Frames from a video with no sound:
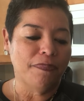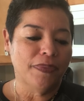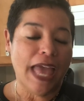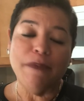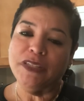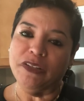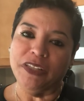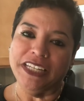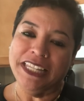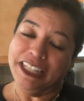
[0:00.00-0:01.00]
Absolutely
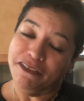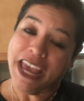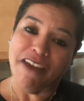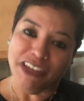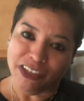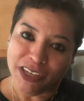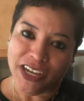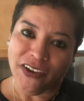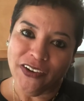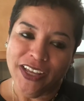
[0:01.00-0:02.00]
loved having you
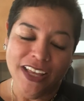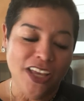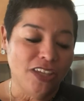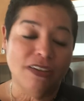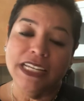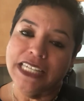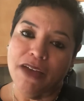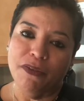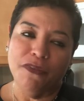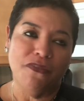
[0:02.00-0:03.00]
here. You guys
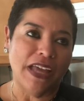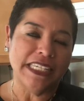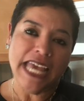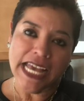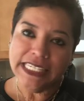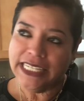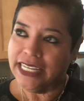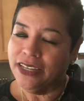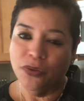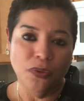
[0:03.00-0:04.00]
have a
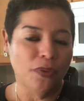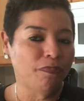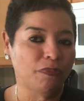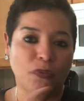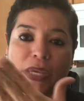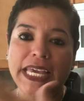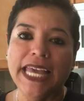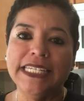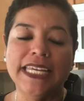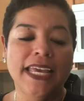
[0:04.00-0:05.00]
fantastic
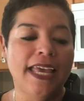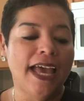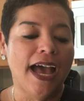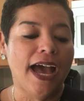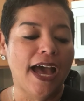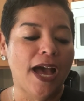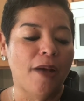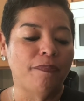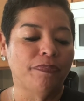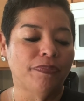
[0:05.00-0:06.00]
weekend.
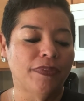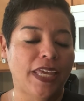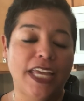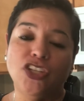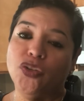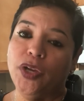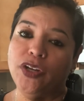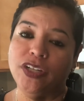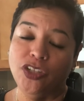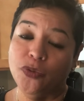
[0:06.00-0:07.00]
Enjoy your
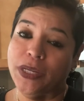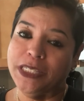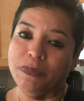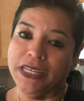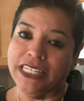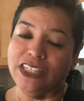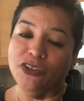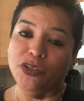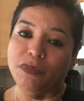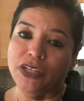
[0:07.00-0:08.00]
new recipes, your
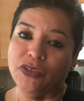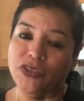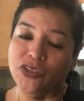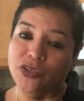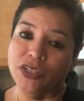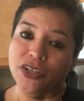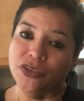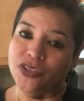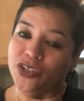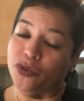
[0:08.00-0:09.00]
new meals, your new
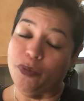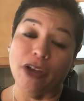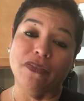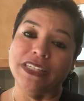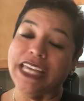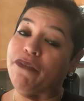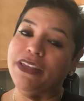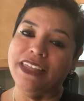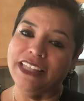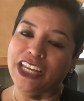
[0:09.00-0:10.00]
dinners, your new breakfast,
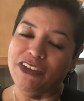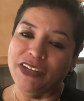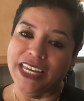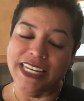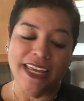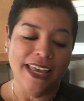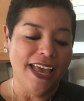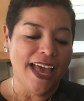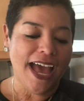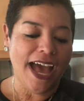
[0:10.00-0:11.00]
everything that you need.
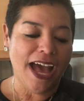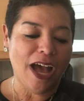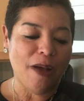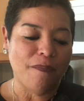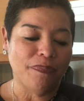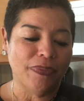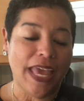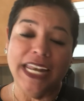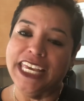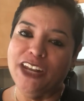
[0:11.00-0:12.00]
And
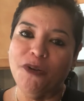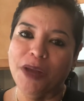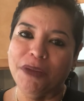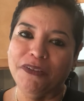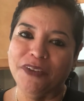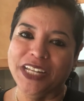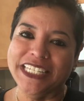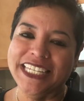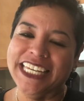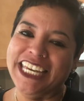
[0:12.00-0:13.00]
keto on, my
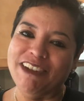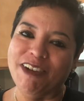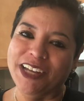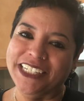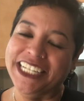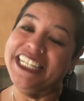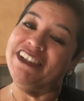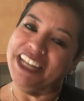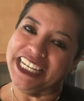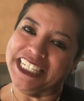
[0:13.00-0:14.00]
friends. Keto on. Until
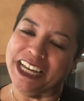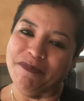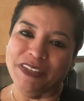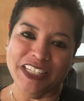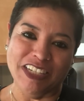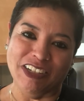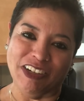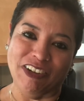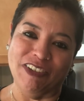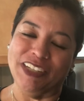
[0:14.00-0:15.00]
next time, this is your
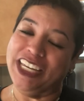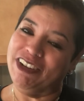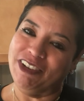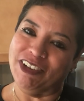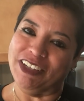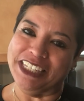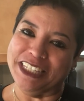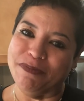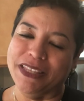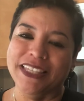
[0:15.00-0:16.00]
girl, Keto Girl
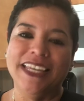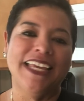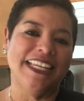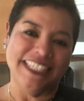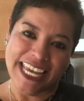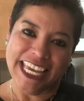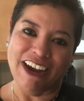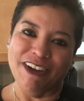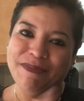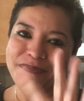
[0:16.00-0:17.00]
Elizabeth. Take
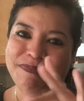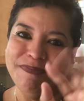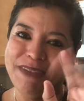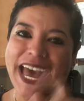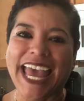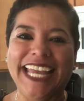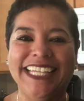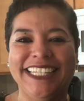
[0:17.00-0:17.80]
care. Bye.